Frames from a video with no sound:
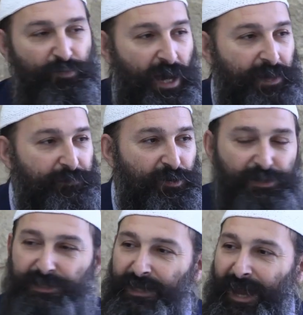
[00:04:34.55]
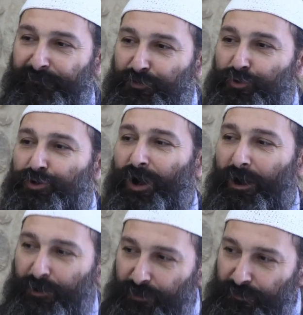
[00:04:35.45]
Why? Because they have to
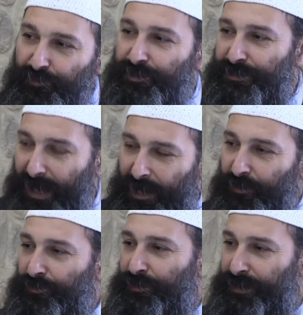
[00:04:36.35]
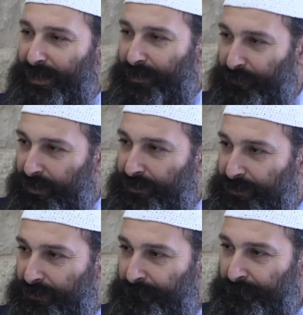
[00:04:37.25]
conquer their desire on a daily basis.